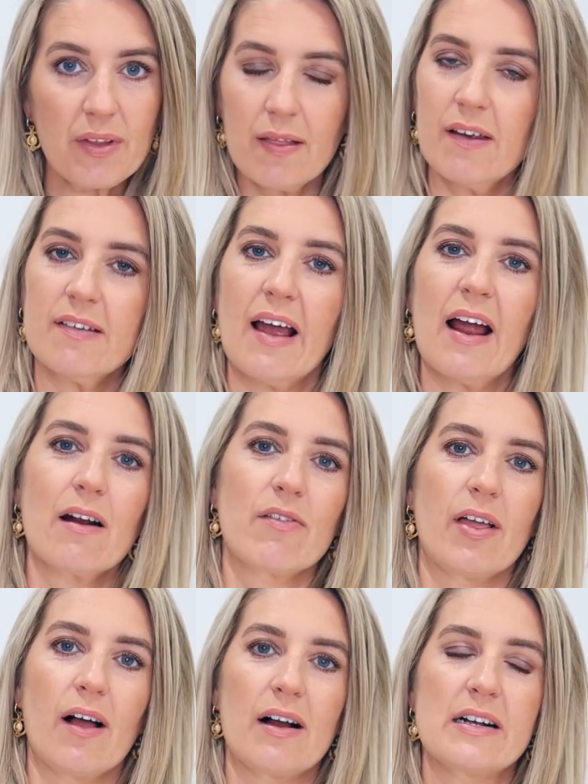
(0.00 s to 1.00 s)
this
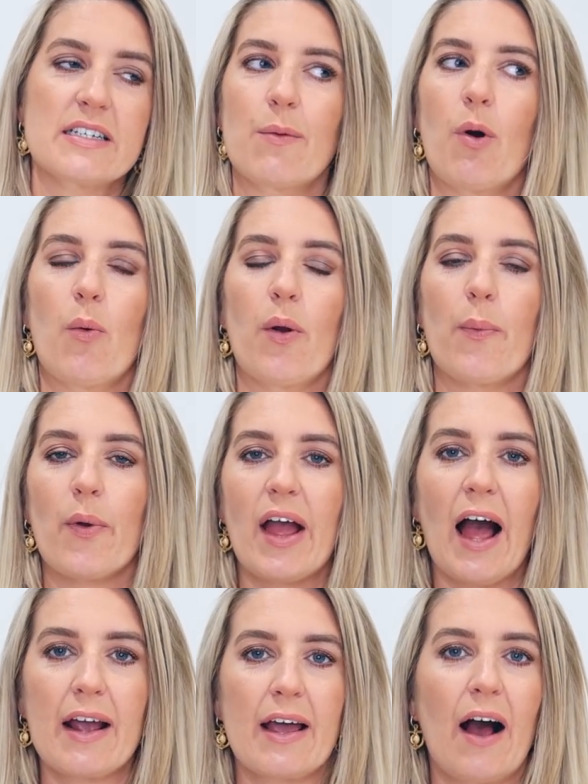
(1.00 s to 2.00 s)
area is somewhere where we
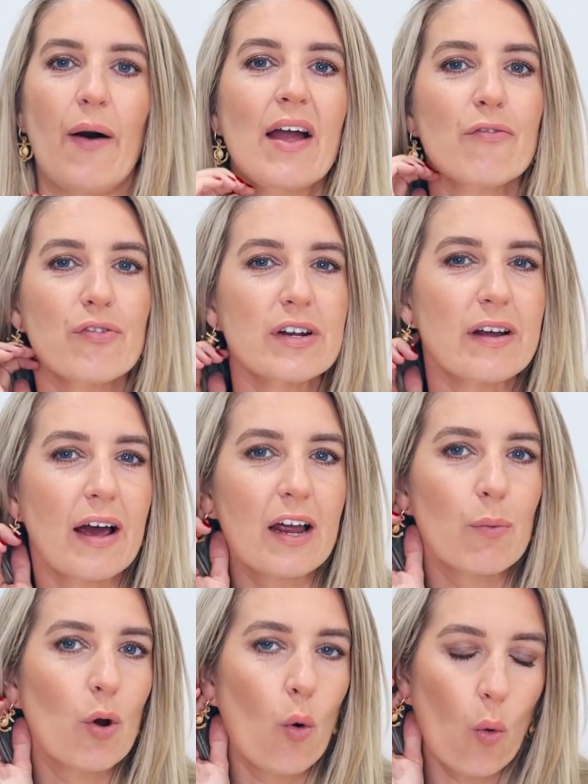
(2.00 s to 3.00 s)
hang out every day.
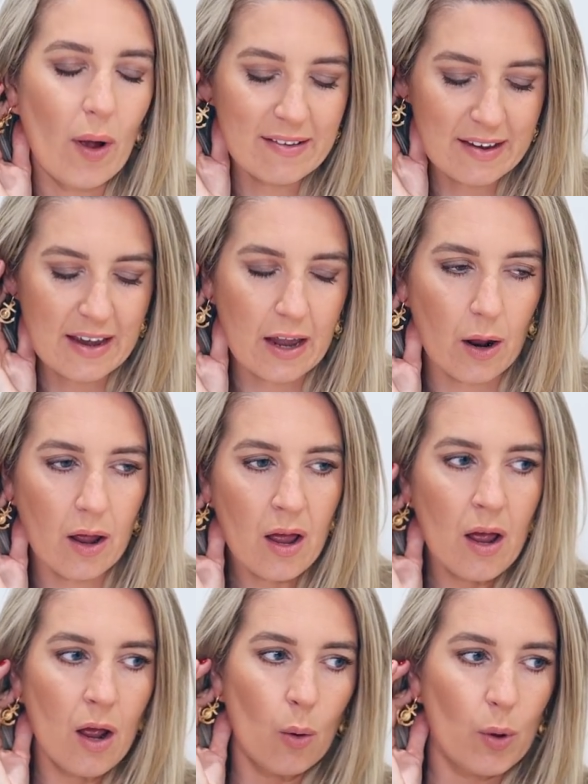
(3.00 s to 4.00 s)
We're always here.
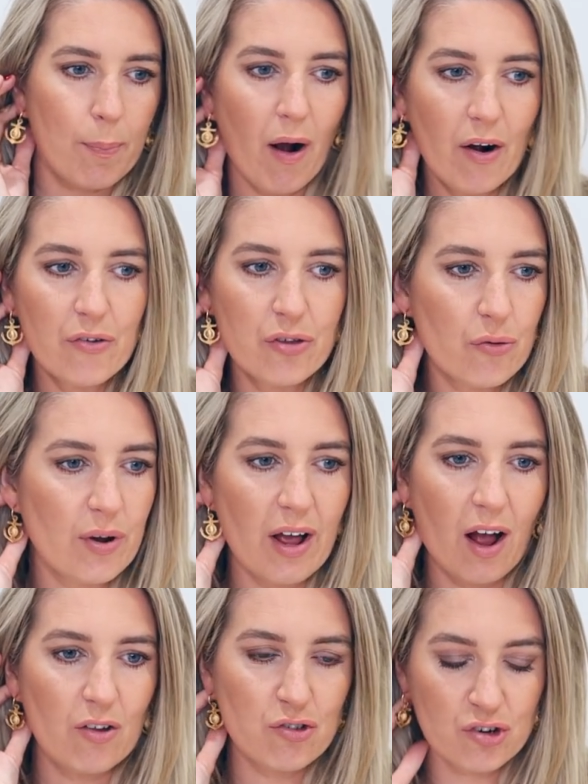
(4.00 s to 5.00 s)
We pass through it
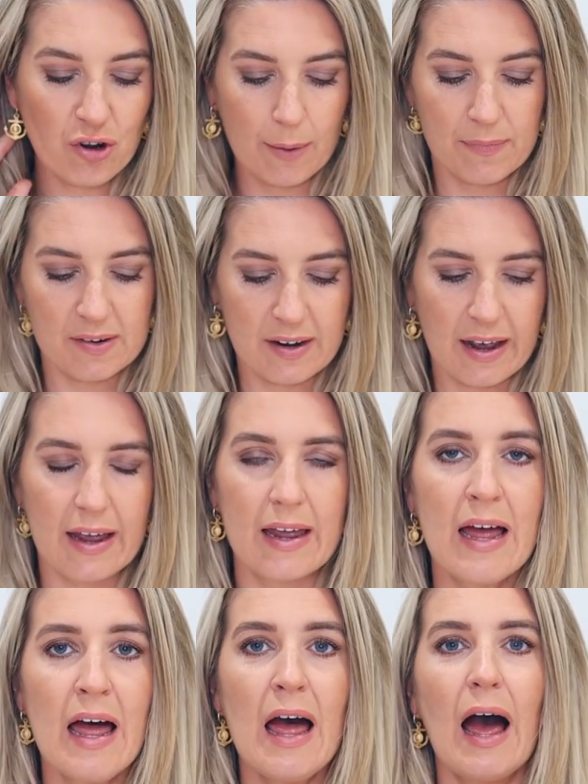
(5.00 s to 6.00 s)
100 times a
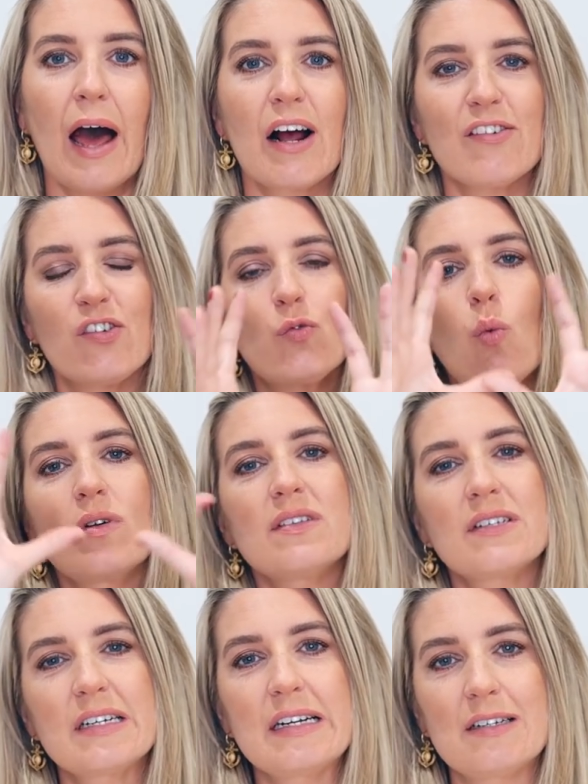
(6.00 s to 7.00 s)
day. And I just
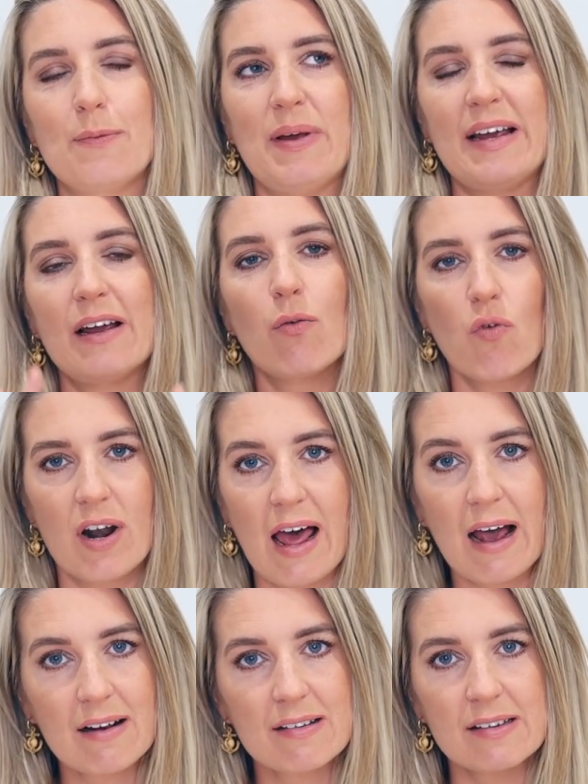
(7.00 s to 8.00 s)
wanted it to be
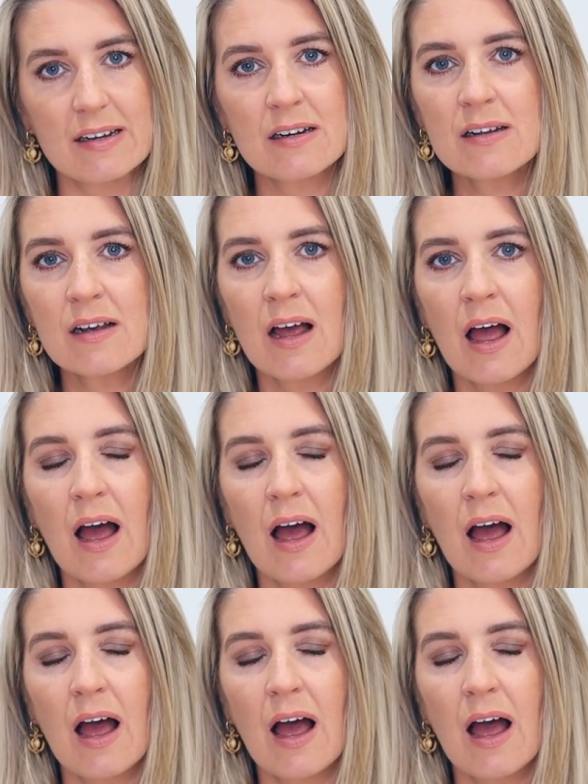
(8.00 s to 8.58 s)
relaxing